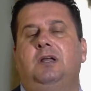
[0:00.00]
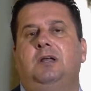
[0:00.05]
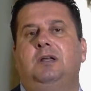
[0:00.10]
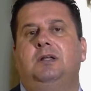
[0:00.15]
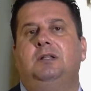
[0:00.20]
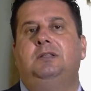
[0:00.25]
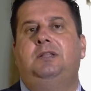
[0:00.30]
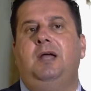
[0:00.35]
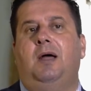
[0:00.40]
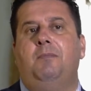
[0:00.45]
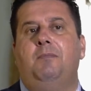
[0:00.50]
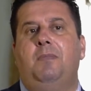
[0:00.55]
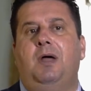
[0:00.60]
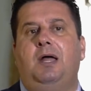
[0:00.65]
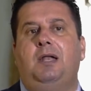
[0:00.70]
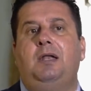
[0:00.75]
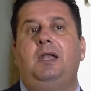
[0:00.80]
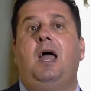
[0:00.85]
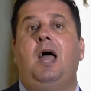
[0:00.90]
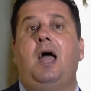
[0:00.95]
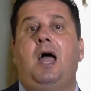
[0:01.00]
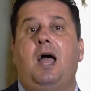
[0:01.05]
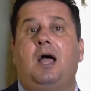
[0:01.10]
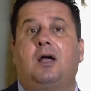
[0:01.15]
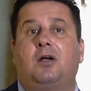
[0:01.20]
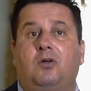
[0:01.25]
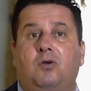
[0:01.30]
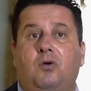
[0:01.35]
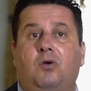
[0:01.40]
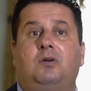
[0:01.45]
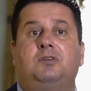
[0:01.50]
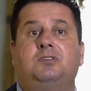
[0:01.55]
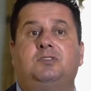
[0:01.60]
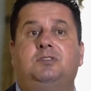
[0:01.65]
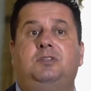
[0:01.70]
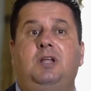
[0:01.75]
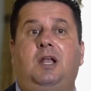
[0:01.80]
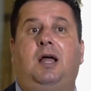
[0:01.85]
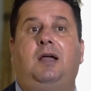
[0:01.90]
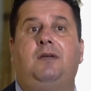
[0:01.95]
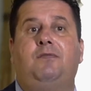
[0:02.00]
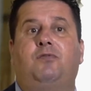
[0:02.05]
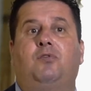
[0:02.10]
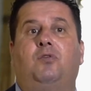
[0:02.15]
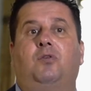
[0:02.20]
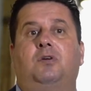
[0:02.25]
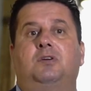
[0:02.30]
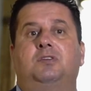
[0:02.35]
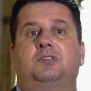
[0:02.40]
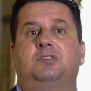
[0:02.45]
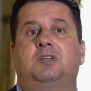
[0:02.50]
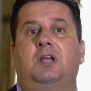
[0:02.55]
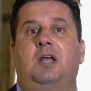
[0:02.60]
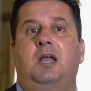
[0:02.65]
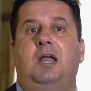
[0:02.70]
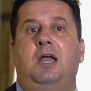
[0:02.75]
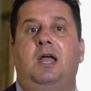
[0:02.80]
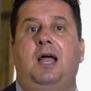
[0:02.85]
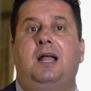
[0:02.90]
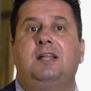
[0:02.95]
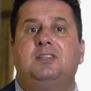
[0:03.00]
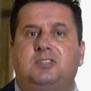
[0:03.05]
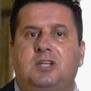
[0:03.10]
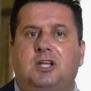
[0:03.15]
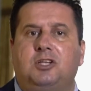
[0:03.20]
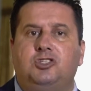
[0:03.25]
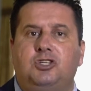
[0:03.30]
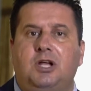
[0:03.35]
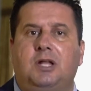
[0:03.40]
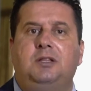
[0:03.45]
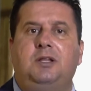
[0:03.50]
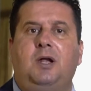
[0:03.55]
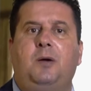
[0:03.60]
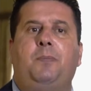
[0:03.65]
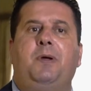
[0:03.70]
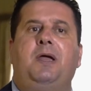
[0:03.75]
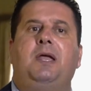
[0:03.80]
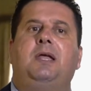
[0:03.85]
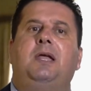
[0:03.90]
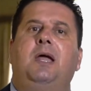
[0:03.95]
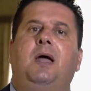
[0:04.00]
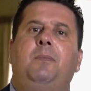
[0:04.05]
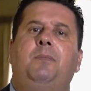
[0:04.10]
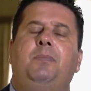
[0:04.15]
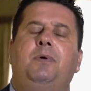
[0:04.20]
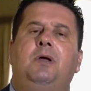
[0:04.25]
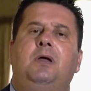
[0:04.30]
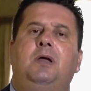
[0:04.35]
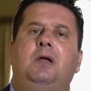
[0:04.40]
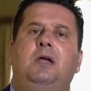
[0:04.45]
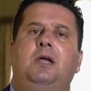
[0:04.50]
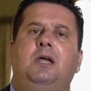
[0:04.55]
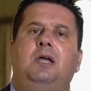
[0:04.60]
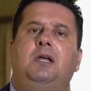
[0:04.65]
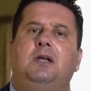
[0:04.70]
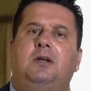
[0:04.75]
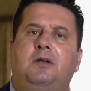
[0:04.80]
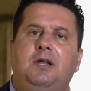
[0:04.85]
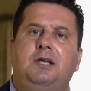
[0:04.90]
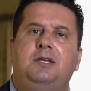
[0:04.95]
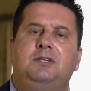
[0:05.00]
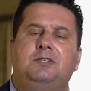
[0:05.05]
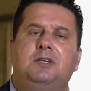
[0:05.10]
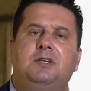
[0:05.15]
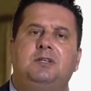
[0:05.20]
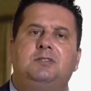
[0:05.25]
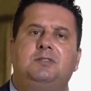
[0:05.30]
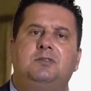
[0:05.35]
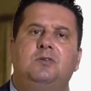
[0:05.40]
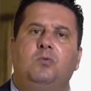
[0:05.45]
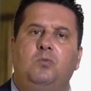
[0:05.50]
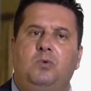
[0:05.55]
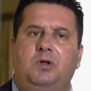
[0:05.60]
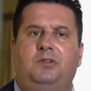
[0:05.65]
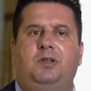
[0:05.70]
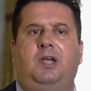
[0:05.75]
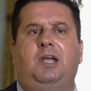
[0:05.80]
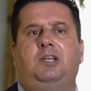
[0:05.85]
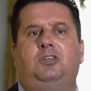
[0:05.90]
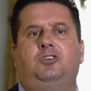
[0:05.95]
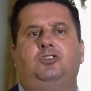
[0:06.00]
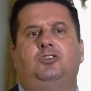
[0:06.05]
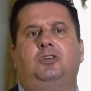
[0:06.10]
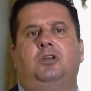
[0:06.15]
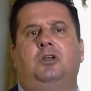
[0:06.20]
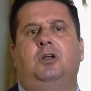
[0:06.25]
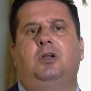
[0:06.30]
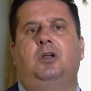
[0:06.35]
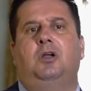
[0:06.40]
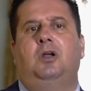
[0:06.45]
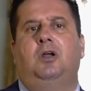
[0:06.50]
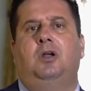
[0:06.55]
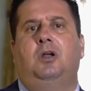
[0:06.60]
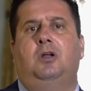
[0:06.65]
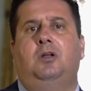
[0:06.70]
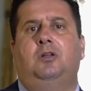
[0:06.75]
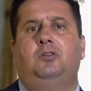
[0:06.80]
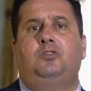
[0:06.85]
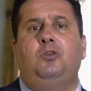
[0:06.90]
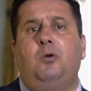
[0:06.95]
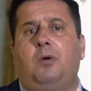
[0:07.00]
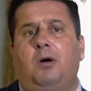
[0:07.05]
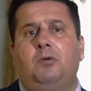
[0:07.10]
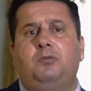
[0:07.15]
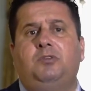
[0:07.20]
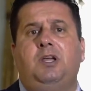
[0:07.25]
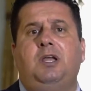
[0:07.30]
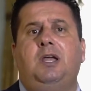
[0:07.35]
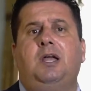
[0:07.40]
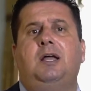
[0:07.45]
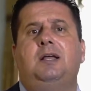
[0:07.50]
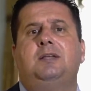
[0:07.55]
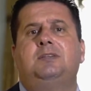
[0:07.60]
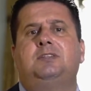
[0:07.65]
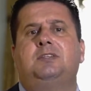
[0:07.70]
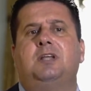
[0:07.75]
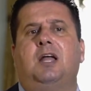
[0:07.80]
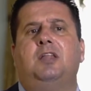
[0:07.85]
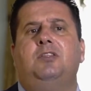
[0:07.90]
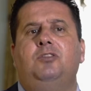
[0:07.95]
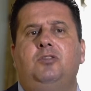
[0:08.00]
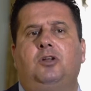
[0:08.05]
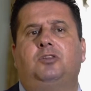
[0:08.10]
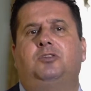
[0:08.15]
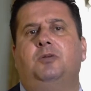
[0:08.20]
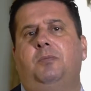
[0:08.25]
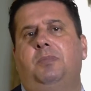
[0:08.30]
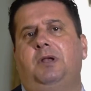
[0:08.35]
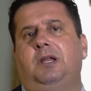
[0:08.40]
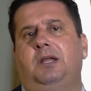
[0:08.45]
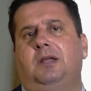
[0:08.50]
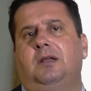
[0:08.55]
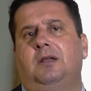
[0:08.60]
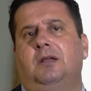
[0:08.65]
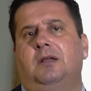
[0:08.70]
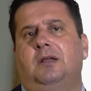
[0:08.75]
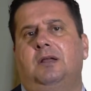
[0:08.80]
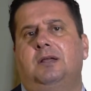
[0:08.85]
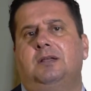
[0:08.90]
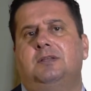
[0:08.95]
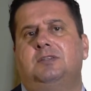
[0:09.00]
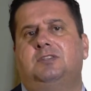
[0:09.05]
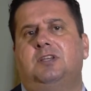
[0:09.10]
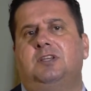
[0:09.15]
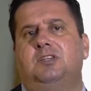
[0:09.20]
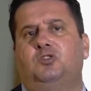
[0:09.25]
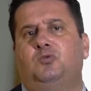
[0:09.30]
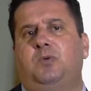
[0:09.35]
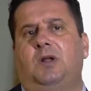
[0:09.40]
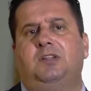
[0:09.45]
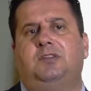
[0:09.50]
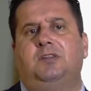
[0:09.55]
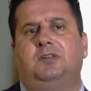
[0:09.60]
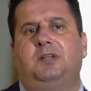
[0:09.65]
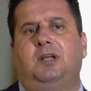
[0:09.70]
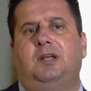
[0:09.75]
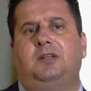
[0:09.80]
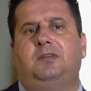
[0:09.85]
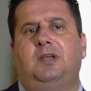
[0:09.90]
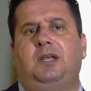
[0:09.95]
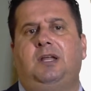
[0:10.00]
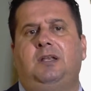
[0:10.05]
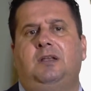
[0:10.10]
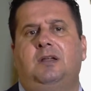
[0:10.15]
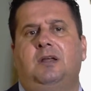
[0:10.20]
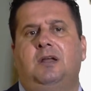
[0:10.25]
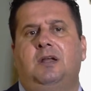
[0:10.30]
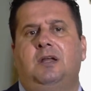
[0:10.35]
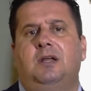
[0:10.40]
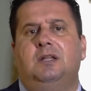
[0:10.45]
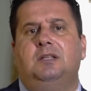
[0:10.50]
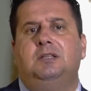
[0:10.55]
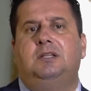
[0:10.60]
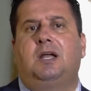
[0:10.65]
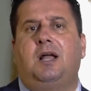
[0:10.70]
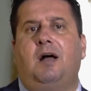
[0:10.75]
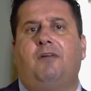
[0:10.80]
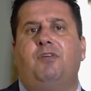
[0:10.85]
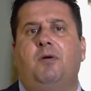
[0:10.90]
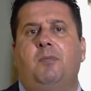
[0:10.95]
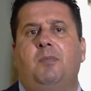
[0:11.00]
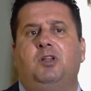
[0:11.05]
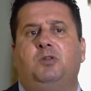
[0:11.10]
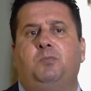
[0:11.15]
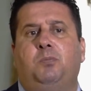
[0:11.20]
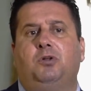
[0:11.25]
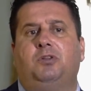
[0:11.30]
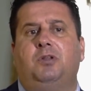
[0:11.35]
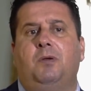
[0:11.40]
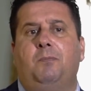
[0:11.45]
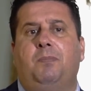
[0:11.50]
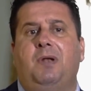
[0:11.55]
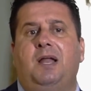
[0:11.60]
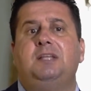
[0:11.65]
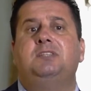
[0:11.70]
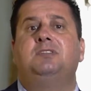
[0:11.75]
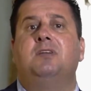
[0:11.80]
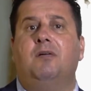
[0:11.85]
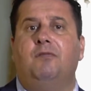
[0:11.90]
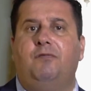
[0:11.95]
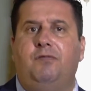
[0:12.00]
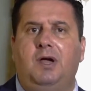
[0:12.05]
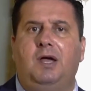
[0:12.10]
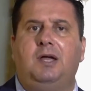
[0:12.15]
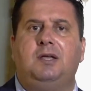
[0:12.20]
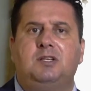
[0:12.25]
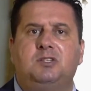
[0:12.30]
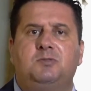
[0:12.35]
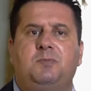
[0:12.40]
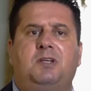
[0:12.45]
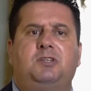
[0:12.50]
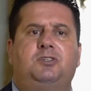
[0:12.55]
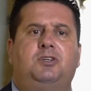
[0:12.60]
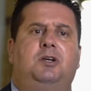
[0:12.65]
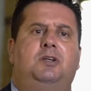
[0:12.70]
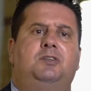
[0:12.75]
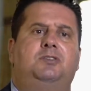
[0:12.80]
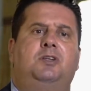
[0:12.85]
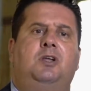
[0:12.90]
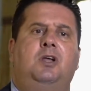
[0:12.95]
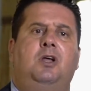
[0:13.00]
than men across the life course, and such gender pay gap increases with age. Throughout the years, and notably since 2013, the government put in place various measures